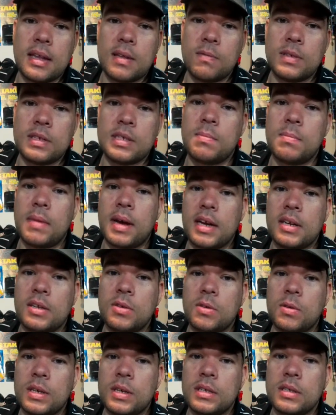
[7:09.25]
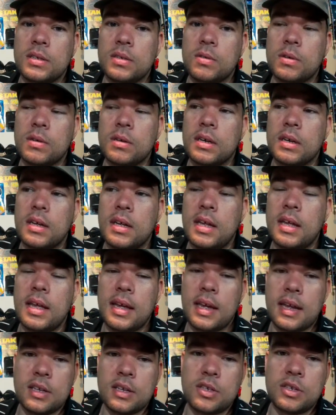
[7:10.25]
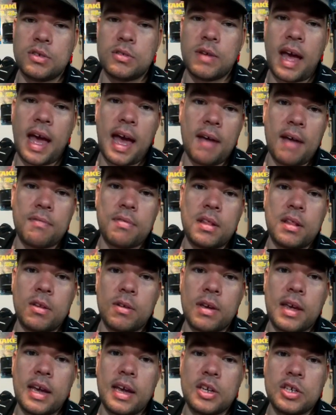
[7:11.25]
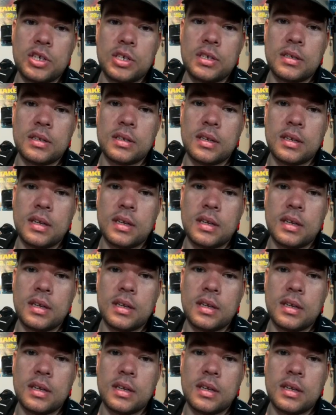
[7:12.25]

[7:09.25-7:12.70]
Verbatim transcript: was in my toy store into half the location.